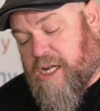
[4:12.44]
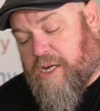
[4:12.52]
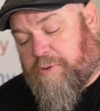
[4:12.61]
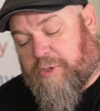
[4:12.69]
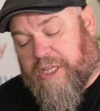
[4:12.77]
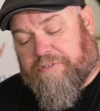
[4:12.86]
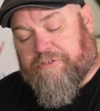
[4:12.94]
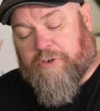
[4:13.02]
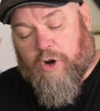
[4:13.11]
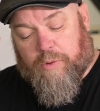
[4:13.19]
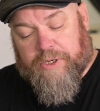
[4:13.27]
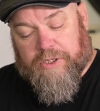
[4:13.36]
We then
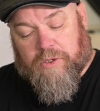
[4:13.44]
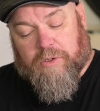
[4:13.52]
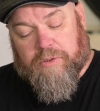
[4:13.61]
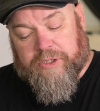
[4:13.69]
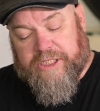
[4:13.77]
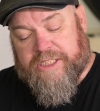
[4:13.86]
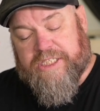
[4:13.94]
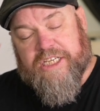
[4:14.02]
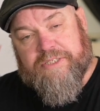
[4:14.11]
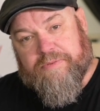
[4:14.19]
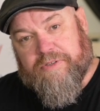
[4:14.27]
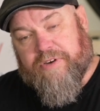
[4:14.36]
forward all the
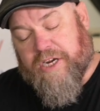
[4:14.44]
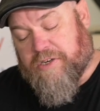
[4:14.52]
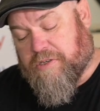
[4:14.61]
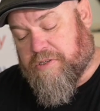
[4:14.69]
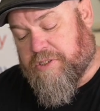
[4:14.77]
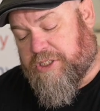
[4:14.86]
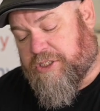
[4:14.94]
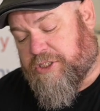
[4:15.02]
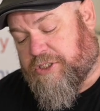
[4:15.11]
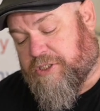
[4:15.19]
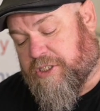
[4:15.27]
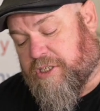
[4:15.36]
assessment records
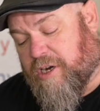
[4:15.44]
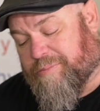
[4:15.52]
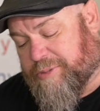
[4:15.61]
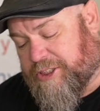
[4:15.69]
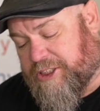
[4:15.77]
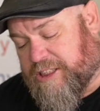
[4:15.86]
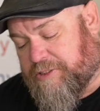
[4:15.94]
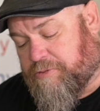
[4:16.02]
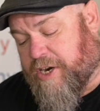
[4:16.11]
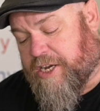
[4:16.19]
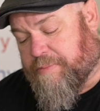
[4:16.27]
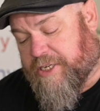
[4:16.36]
to the competency
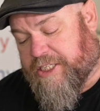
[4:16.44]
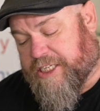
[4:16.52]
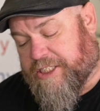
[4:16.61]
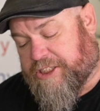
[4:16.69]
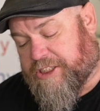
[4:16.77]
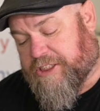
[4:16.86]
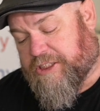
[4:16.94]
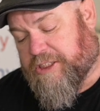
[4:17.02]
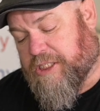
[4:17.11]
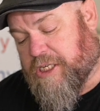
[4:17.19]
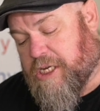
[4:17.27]
recommendation